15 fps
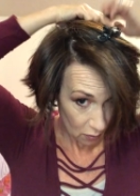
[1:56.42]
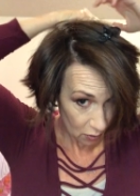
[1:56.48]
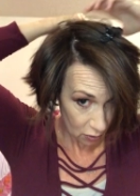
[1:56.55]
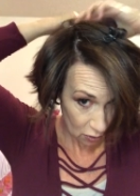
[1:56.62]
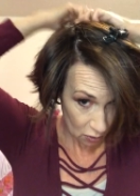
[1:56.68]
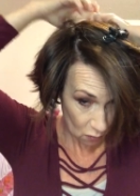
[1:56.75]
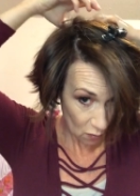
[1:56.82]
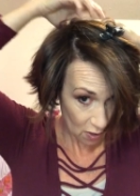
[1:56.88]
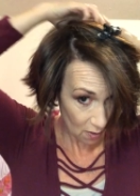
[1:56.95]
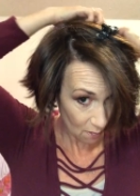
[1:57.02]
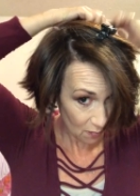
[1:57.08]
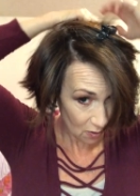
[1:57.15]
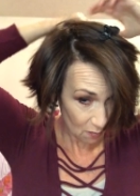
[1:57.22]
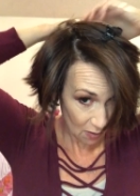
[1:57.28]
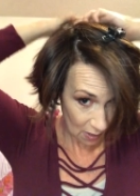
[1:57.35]
because you don't want
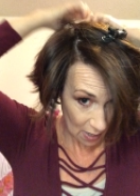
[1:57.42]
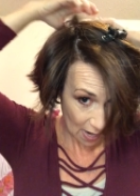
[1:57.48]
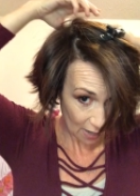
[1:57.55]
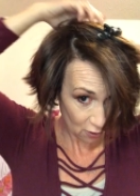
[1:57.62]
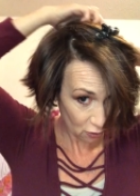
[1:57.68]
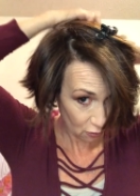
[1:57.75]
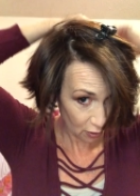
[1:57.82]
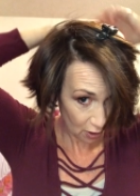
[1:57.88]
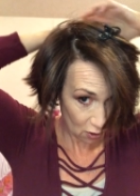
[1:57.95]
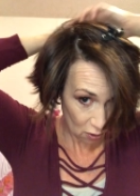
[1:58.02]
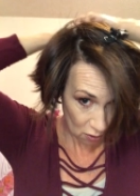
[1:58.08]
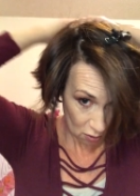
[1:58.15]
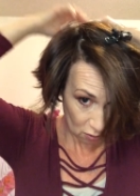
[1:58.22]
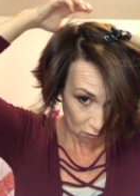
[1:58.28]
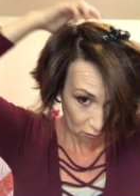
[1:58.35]
them to be actually
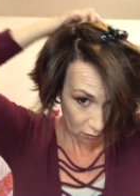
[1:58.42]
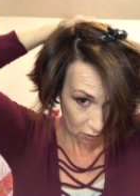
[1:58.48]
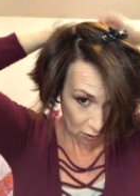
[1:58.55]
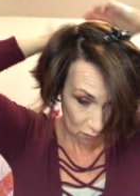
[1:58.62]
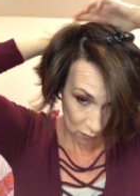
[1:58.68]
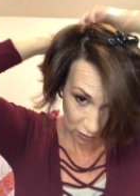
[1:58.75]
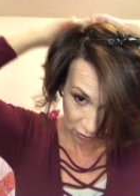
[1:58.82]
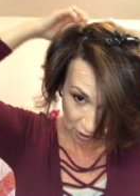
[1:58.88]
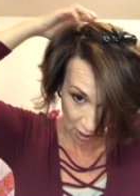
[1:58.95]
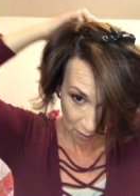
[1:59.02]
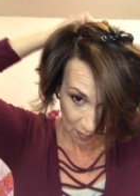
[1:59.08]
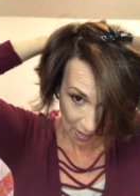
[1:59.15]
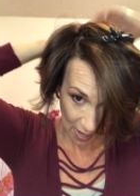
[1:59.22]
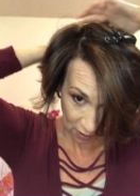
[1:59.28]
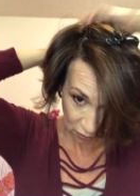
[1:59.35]
curled. You don't want your hair to
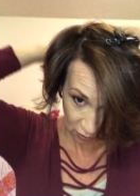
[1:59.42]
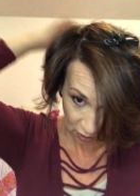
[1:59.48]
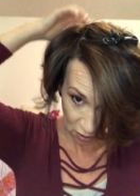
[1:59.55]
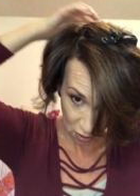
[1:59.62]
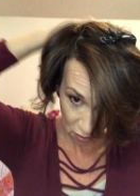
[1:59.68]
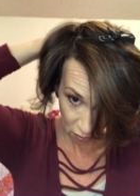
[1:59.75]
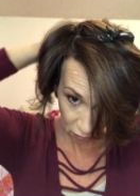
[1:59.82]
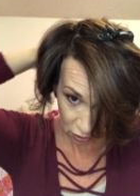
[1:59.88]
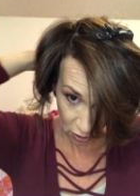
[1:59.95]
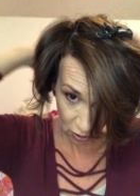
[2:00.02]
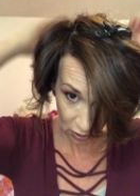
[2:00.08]
be actually curled. You